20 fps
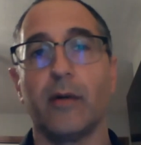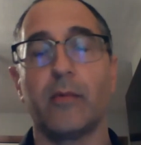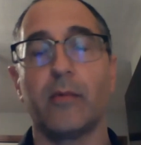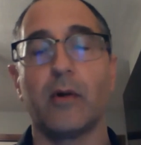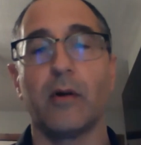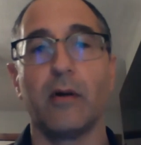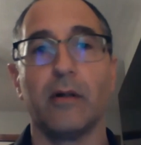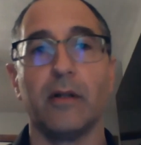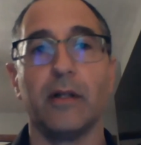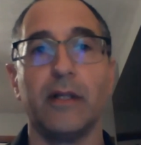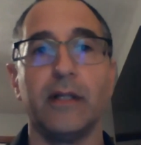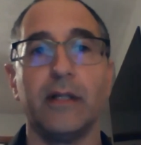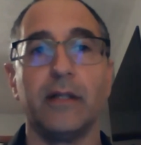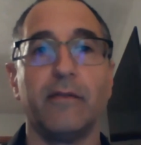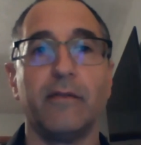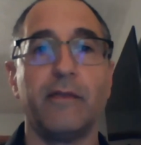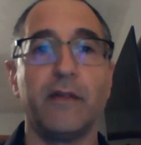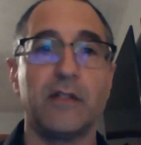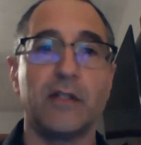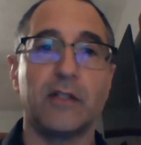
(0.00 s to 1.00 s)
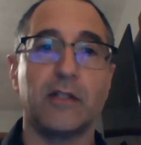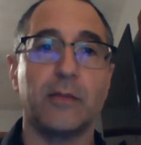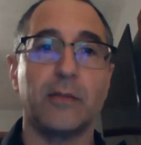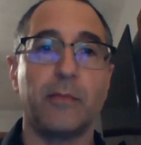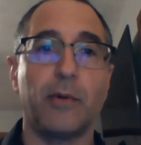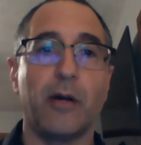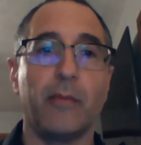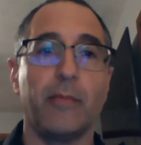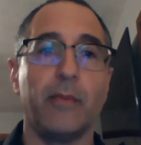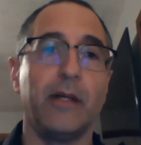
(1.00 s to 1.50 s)
where I'm currently in the physics
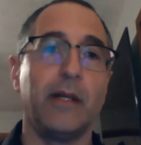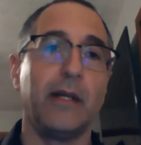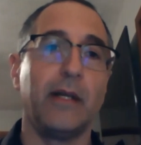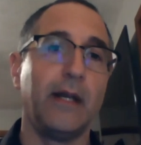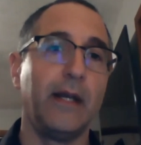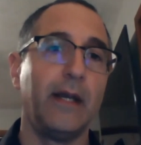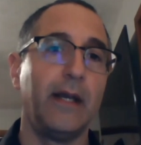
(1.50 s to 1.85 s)
department.